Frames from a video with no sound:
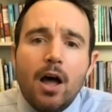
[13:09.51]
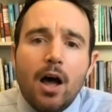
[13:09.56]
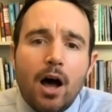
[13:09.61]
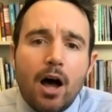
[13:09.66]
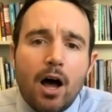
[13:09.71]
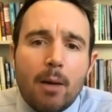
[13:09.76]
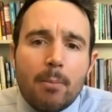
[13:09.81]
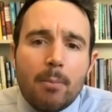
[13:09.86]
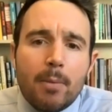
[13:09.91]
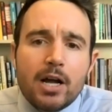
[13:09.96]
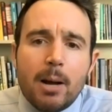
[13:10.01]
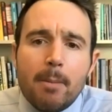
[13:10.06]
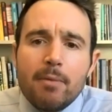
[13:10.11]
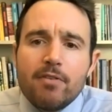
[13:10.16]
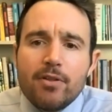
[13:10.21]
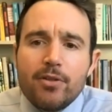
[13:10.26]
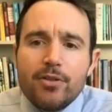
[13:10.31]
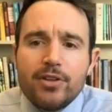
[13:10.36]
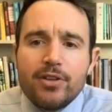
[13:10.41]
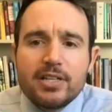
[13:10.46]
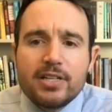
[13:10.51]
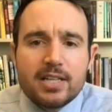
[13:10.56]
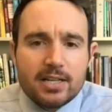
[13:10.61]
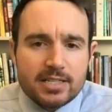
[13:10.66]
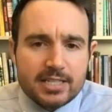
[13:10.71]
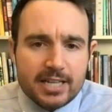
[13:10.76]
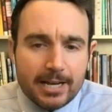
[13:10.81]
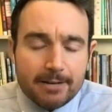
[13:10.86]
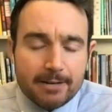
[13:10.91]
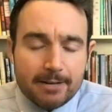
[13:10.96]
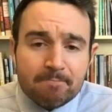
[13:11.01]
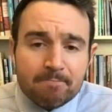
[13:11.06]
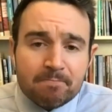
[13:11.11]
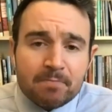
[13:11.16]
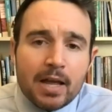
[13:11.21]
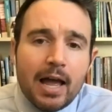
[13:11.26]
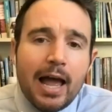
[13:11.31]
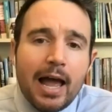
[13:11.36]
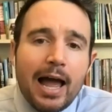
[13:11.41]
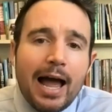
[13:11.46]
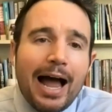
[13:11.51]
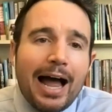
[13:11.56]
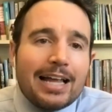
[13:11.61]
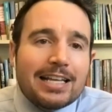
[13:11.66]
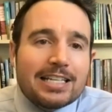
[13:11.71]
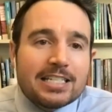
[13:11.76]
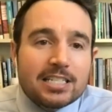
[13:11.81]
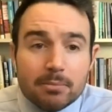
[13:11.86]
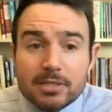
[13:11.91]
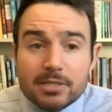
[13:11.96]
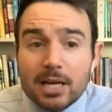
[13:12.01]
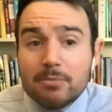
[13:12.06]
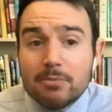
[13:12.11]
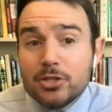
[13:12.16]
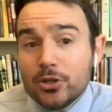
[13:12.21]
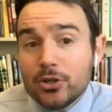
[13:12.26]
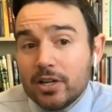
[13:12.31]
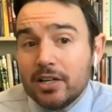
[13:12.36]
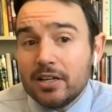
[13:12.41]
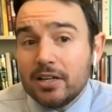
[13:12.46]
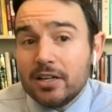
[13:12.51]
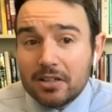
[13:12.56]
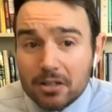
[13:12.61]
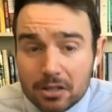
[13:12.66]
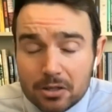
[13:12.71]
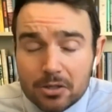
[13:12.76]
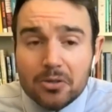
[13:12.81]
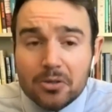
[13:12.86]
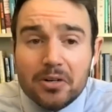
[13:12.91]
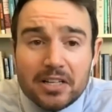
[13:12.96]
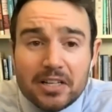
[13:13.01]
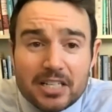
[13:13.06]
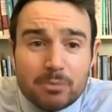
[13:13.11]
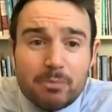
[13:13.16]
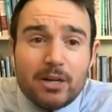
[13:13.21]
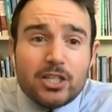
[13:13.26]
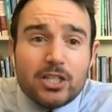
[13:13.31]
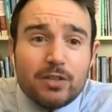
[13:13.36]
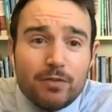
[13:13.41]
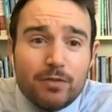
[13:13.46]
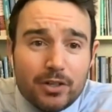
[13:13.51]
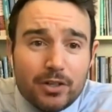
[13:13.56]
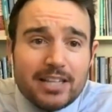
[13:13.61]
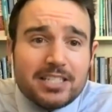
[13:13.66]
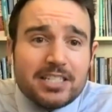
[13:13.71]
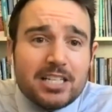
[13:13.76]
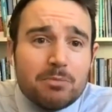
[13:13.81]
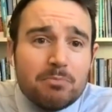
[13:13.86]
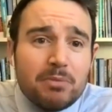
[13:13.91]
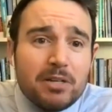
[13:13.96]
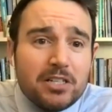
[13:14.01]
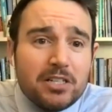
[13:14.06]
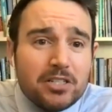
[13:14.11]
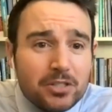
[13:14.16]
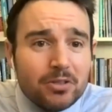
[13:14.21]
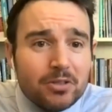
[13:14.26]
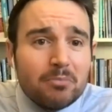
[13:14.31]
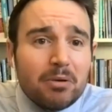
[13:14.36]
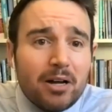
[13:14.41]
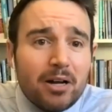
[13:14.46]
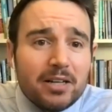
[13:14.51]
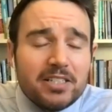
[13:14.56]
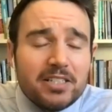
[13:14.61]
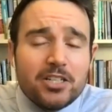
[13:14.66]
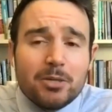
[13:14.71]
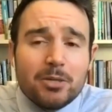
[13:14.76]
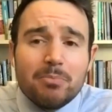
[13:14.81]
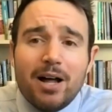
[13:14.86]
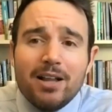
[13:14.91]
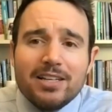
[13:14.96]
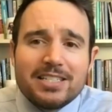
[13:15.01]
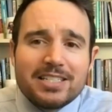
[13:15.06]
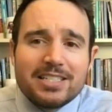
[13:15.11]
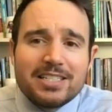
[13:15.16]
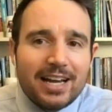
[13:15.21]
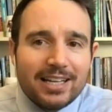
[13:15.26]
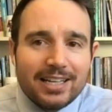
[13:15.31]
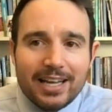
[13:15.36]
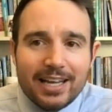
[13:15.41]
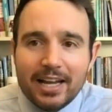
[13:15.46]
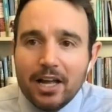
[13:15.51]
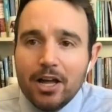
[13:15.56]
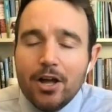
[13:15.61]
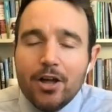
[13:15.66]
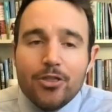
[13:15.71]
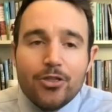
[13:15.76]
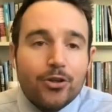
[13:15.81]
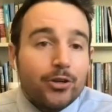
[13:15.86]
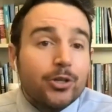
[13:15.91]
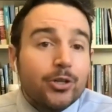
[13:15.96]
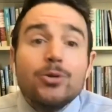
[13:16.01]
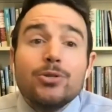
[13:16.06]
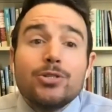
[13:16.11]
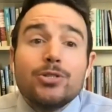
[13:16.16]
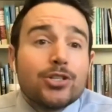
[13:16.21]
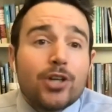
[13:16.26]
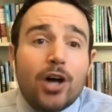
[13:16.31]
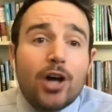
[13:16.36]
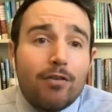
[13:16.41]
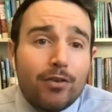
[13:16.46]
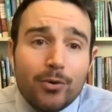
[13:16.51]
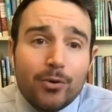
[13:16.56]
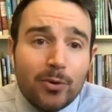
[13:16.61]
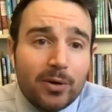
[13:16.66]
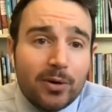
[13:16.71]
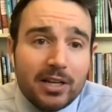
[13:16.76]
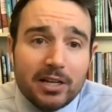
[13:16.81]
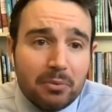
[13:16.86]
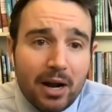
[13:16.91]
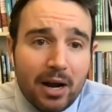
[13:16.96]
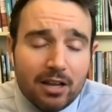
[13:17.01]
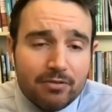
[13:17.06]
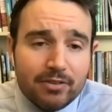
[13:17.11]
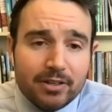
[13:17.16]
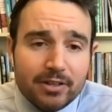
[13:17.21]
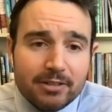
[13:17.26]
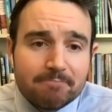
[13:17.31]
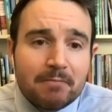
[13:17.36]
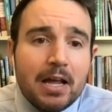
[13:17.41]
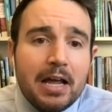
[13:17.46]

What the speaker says: A couple of other things I'll say. Sometimes you can include, especially if you're an SSP student, probably teaching poli-sci, like the news is often really relevant.